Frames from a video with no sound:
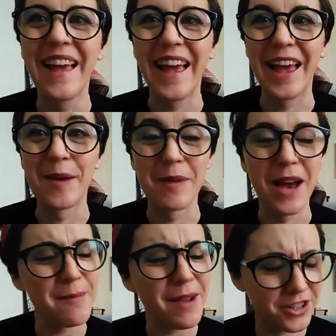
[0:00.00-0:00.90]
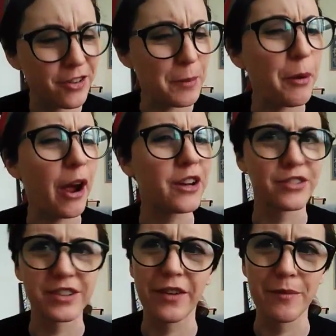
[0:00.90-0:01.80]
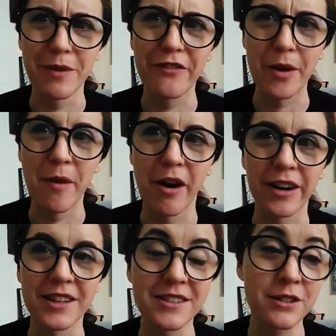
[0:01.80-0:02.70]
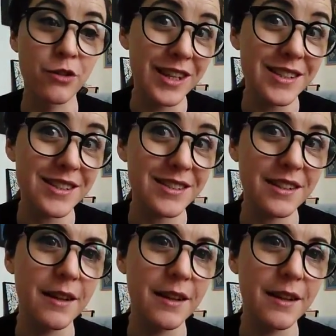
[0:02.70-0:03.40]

And I'm actually very proud of it if I'm honest. So this,